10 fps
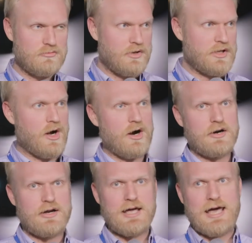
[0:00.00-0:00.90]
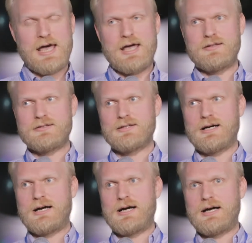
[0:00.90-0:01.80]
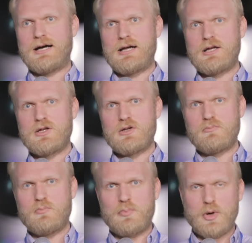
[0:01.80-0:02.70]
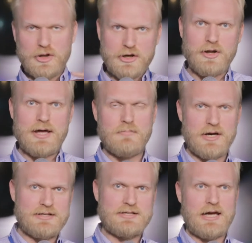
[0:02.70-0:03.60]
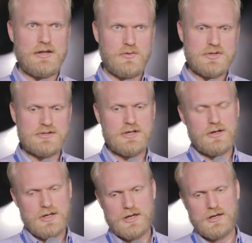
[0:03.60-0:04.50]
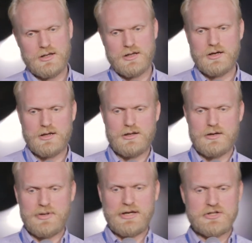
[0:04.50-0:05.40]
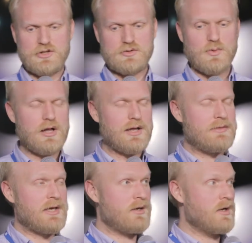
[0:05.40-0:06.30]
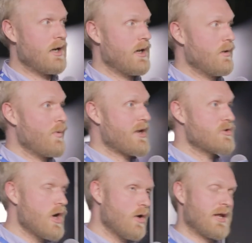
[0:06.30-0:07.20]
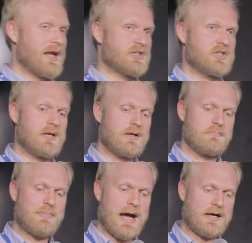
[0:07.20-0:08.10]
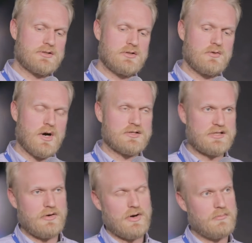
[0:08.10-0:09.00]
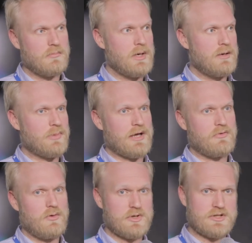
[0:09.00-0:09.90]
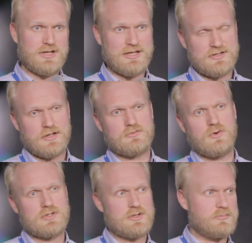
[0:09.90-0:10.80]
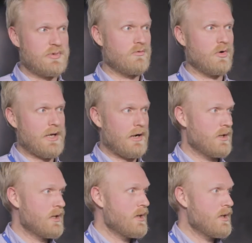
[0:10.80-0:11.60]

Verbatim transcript: really hard, and uh, pulling all that money together was a, a, a big issue as well. And then uh, we had no connection back to our CRM platform, which is Salesforce and has been rolled out